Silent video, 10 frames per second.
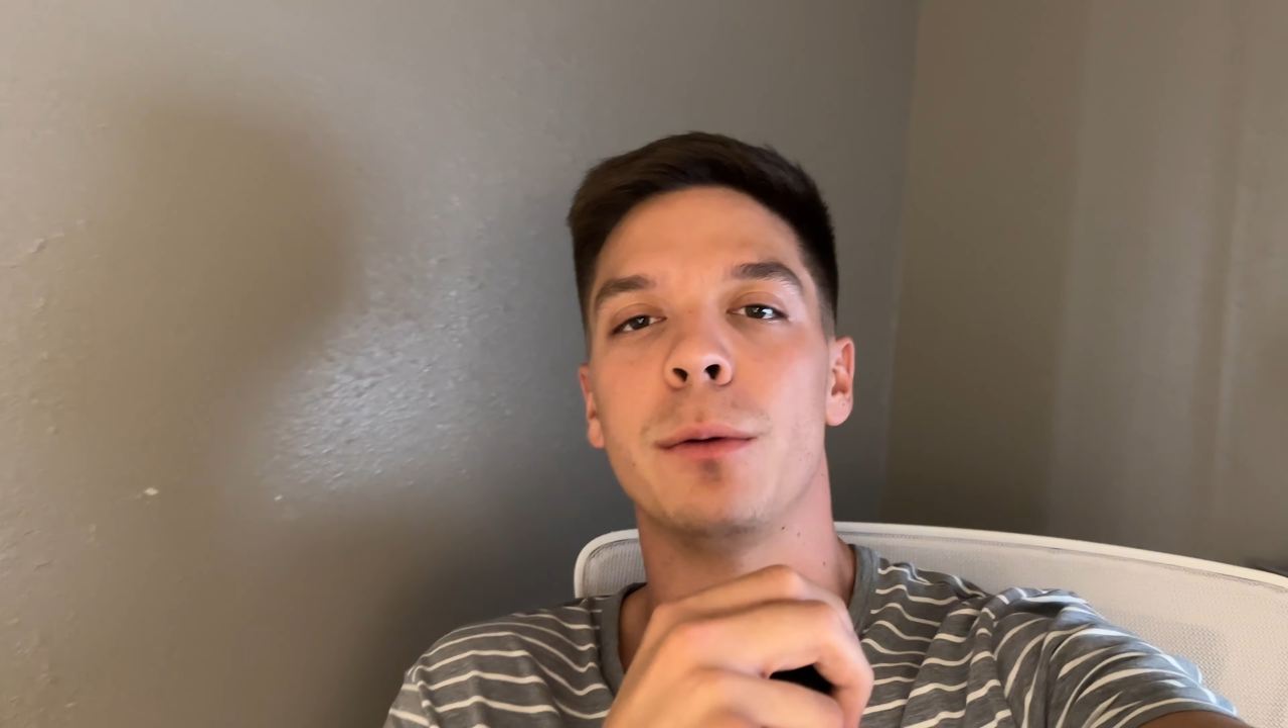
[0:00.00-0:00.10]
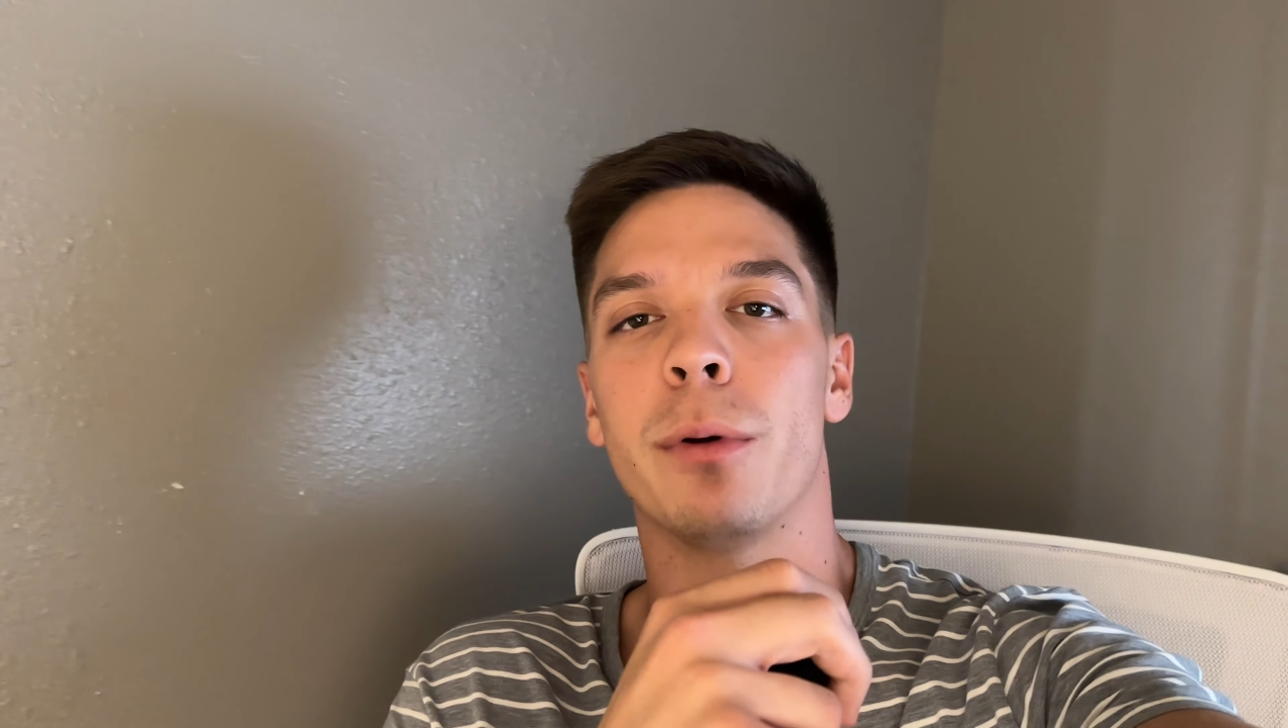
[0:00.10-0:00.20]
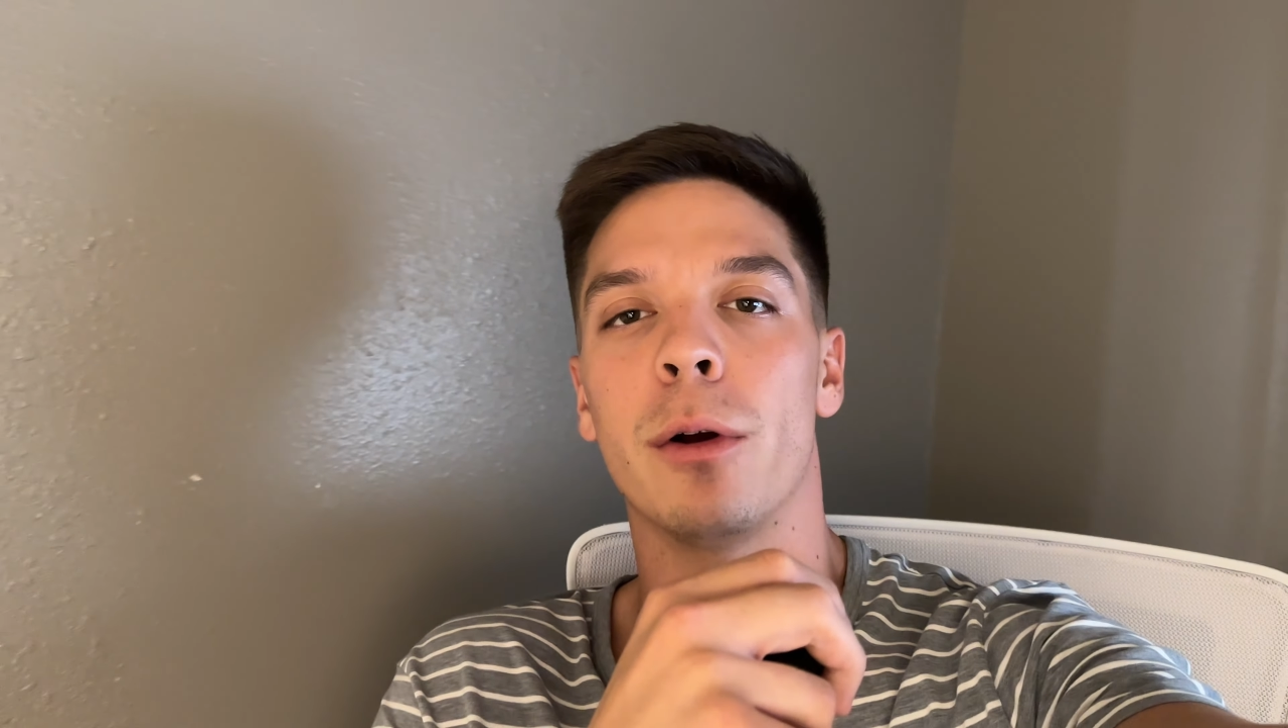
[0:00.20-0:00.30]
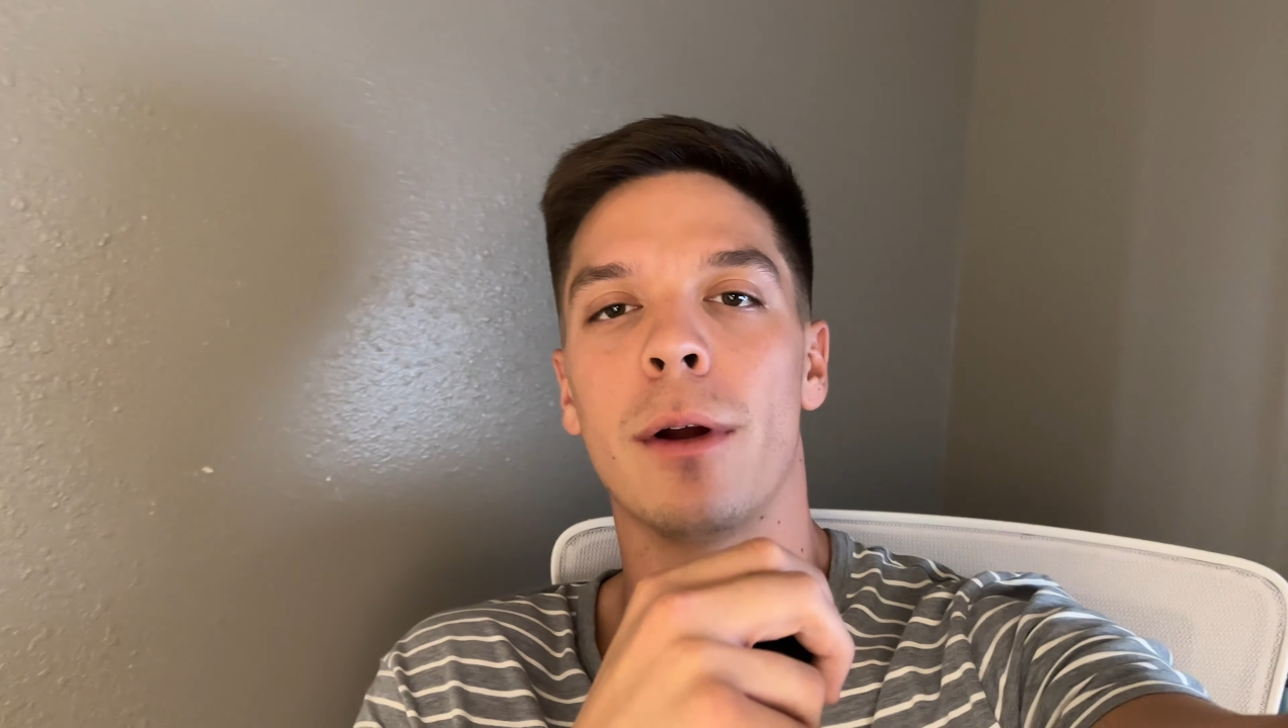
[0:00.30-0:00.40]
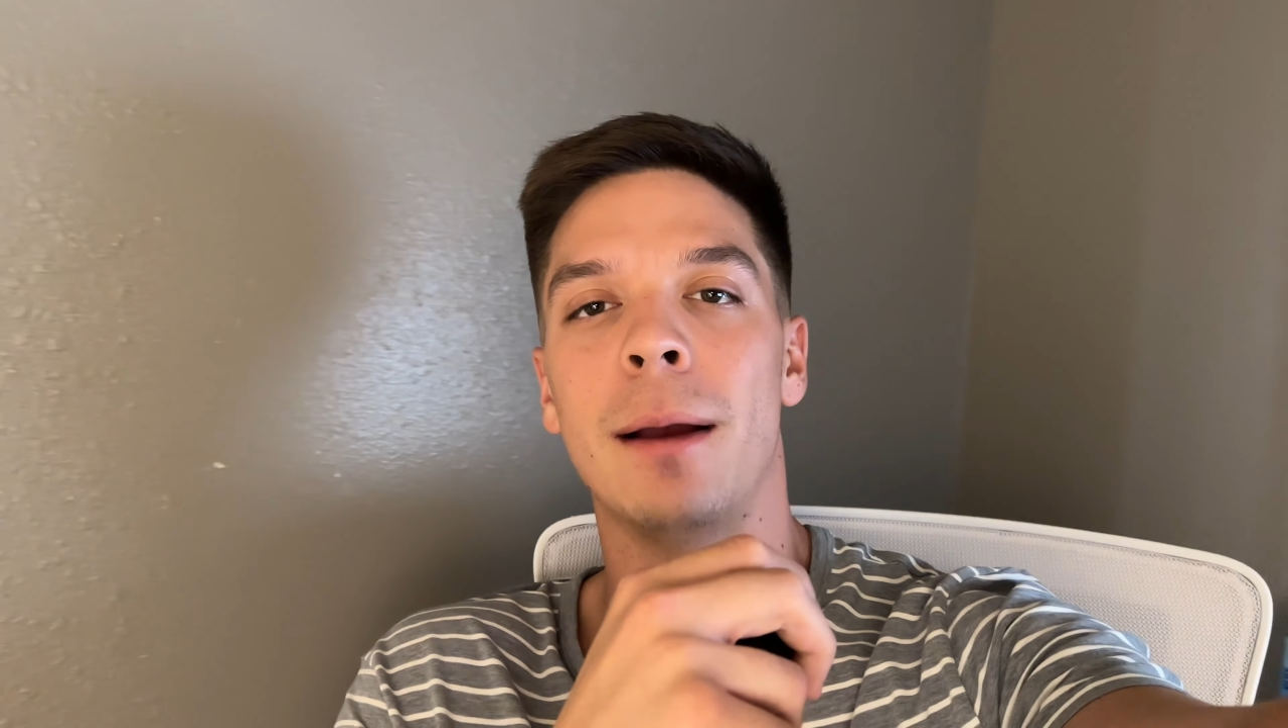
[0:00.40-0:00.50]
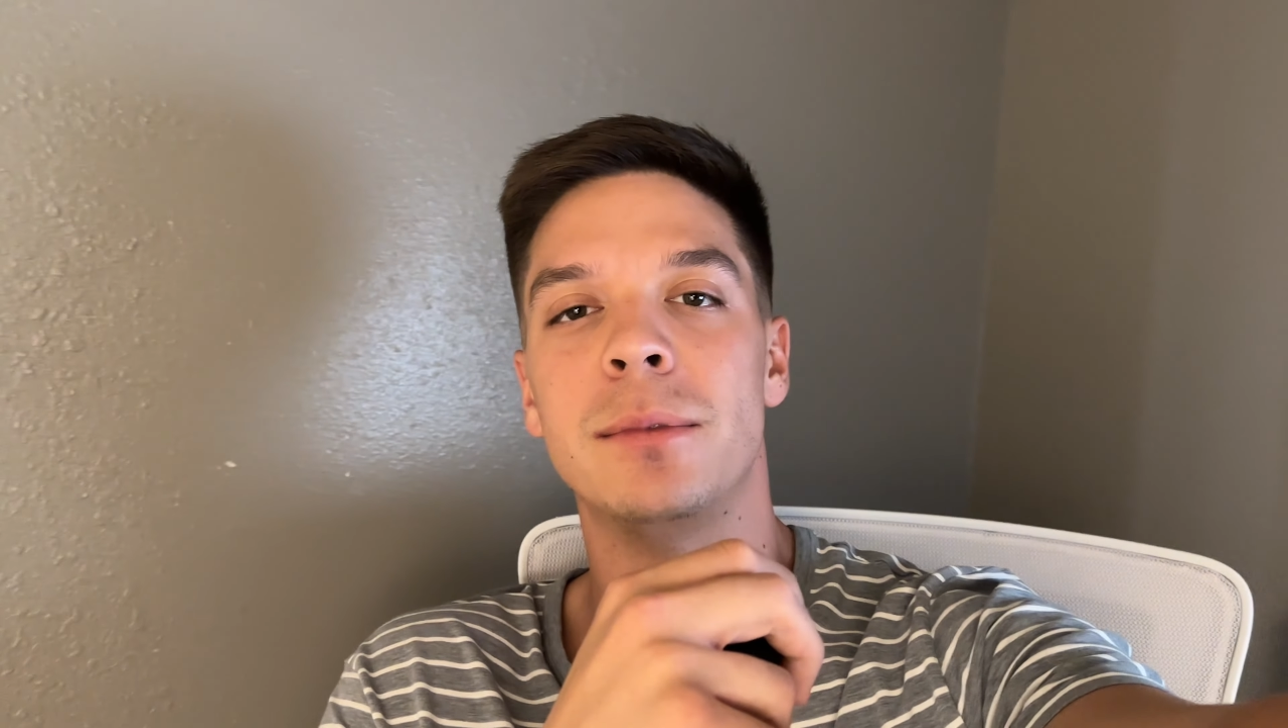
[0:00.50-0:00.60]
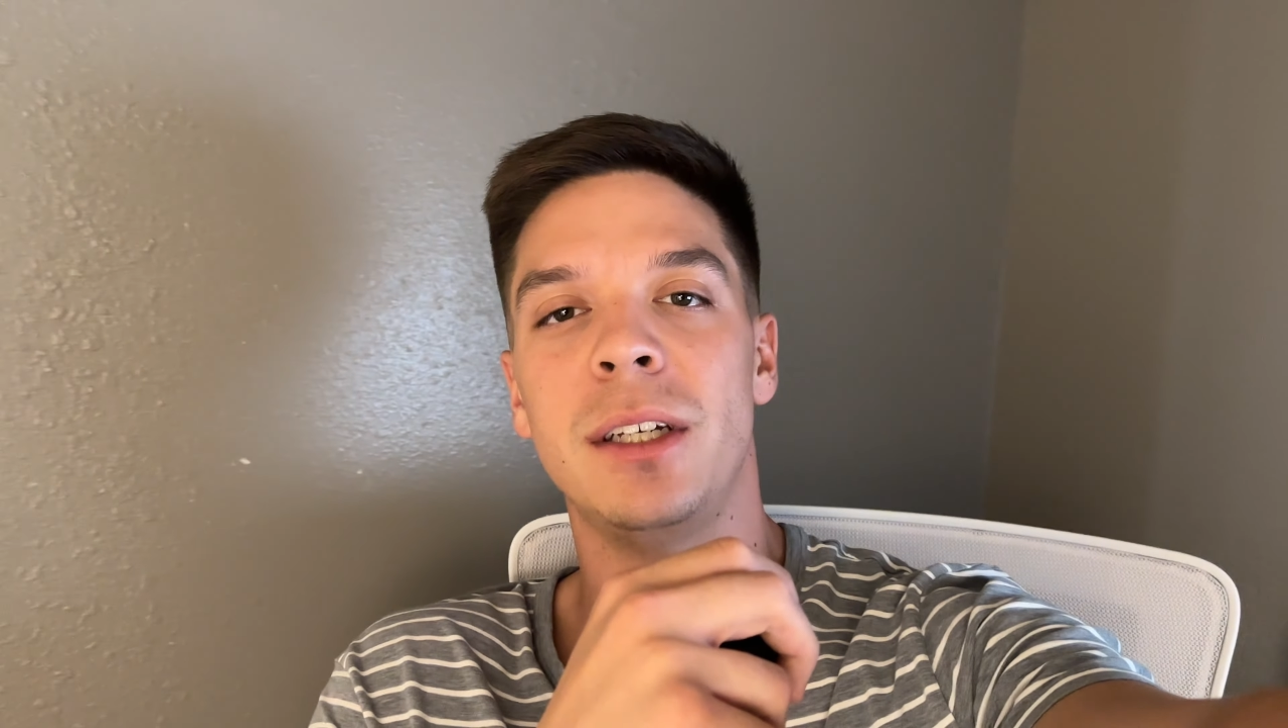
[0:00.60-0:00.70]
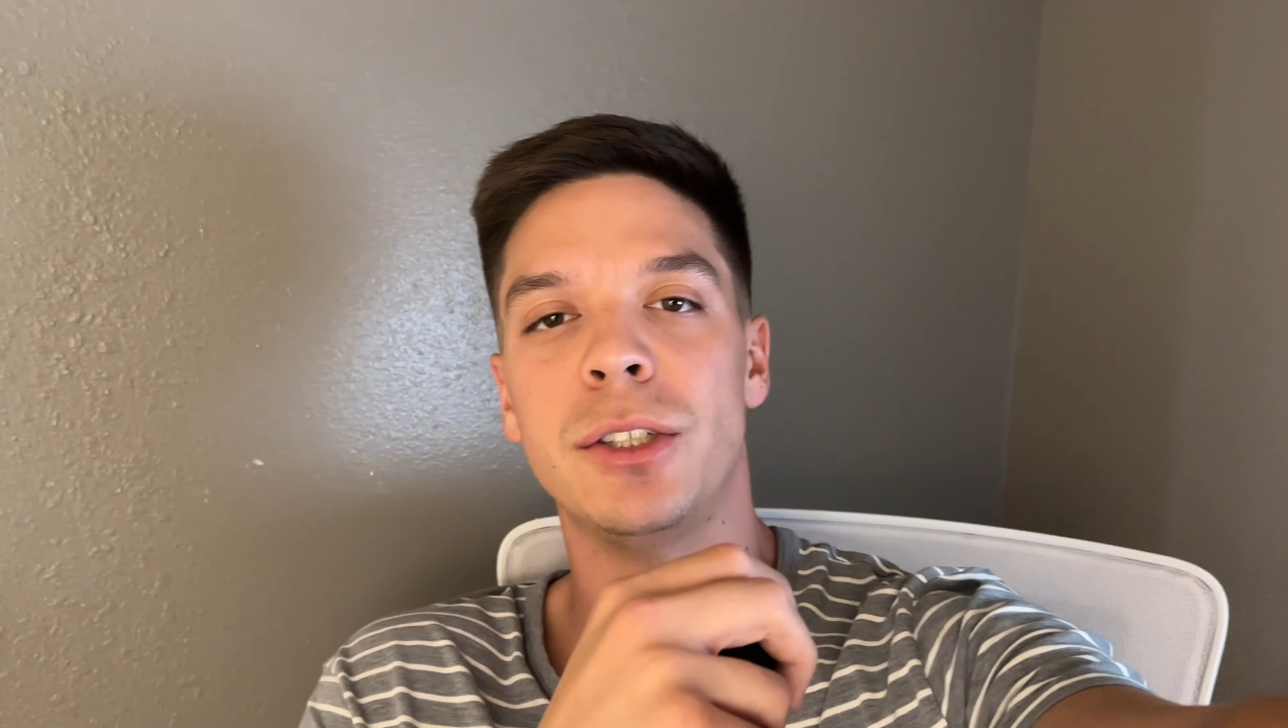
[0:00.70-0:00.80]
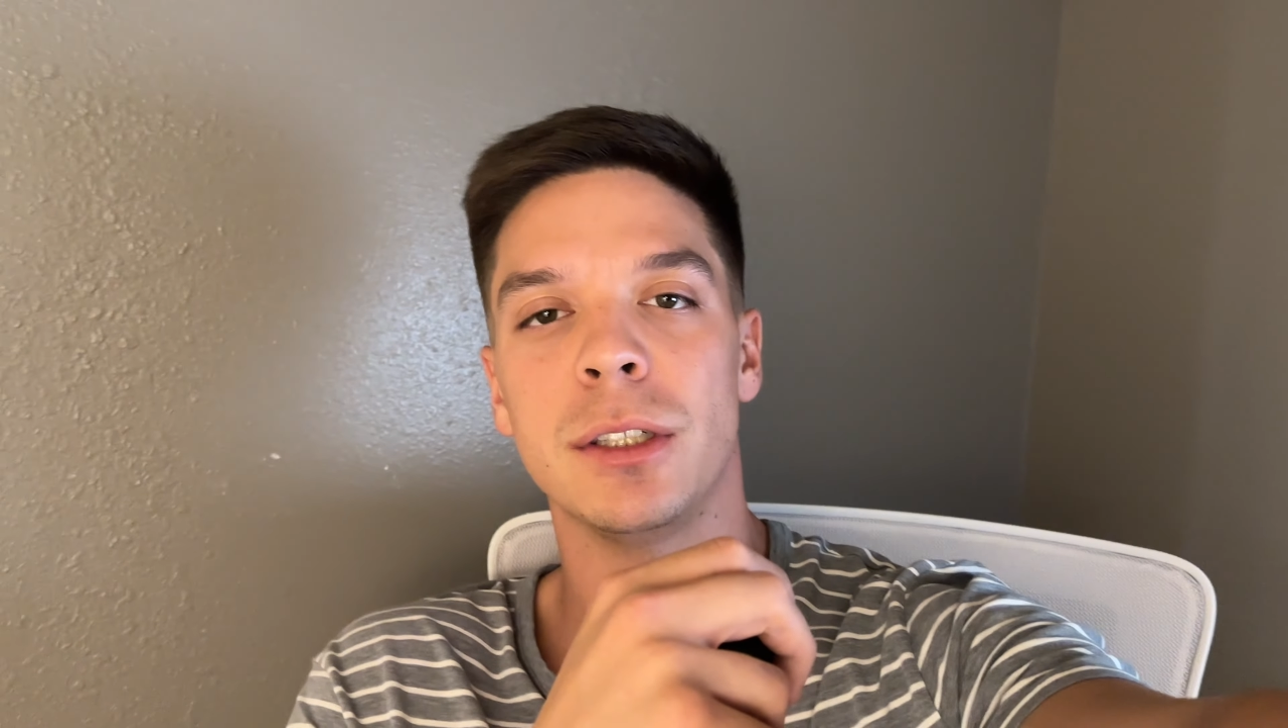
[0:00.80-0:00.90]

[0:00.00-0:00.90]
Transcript: program teaching